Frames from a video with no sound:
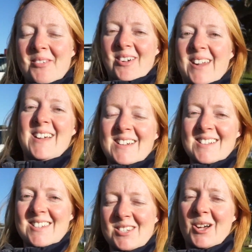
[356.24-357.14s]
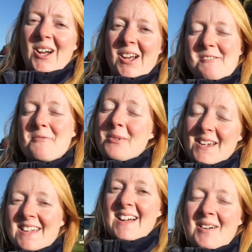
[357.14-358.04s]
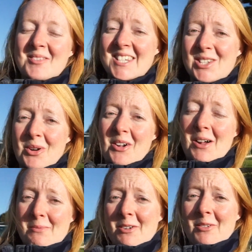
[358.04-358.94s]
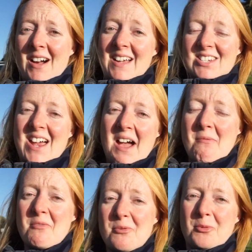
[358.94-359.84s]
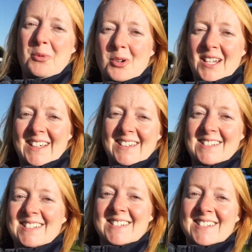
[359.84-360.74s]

Morning. So Wiki Camps has thrown up a right gem for Port Lincoln.